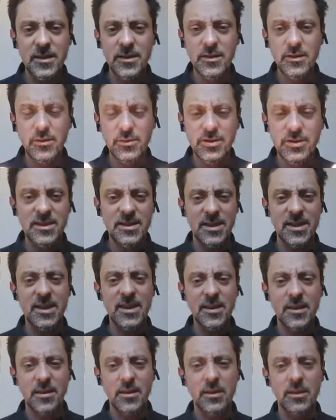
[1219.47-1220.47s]
you're
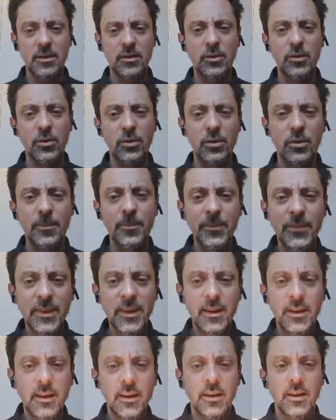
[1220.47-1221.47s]
seeing that you're
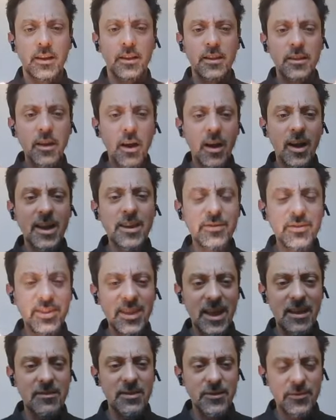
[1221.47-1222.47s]
live
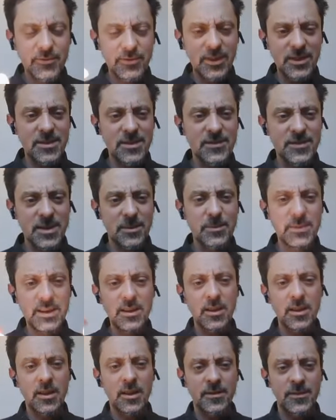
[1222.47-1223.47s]
there in front of somebody
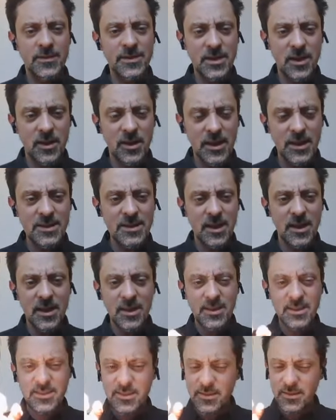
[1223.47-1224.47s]
life size,
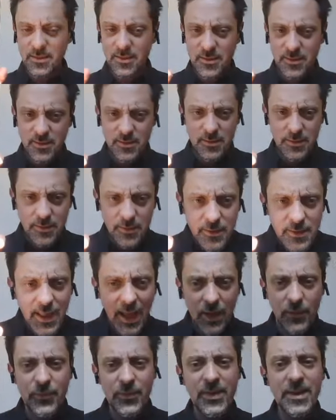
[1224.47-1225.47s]
and
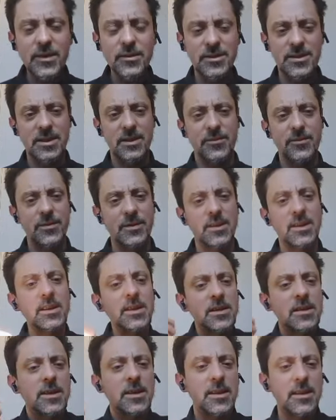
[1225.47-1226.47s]
that feels different.
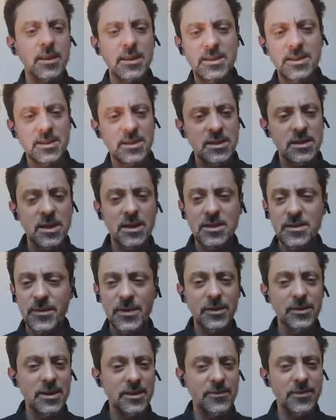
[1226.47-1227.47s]
It just does
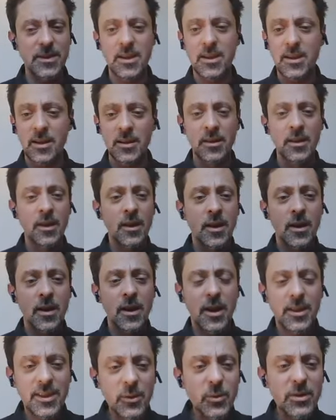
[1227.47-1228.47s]
feel different. And
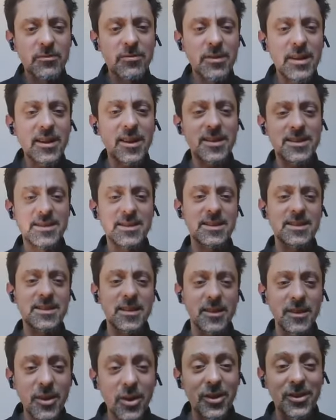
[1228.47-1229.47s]
I think we're realizing this a
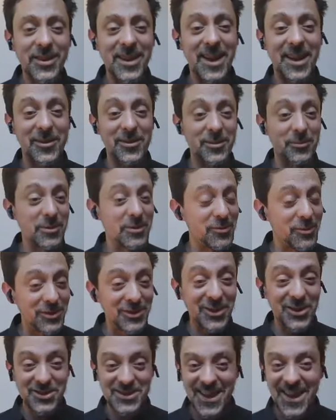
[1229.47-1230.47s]
lot now that we're all
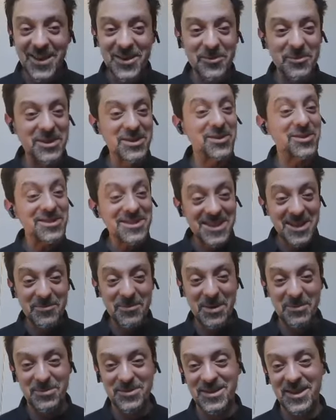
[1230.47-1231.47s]
locked down and we're not seeing
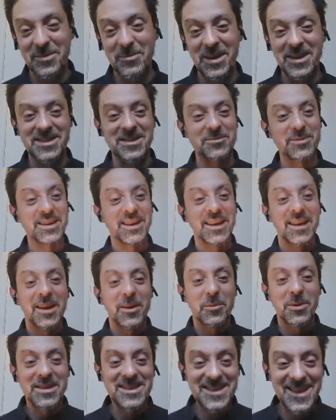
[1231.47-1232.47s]
people so much, and
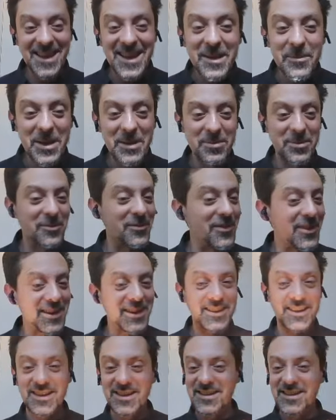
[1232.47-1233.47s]
we're seeing people via
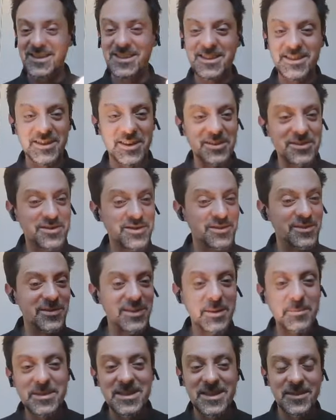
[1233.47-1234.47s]
these sort of
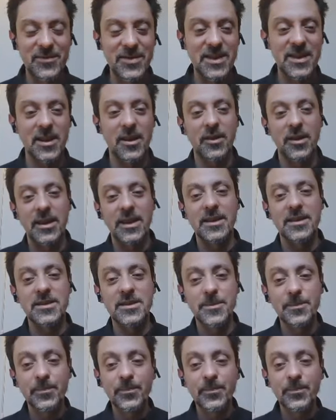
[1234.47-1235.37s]
limited video links.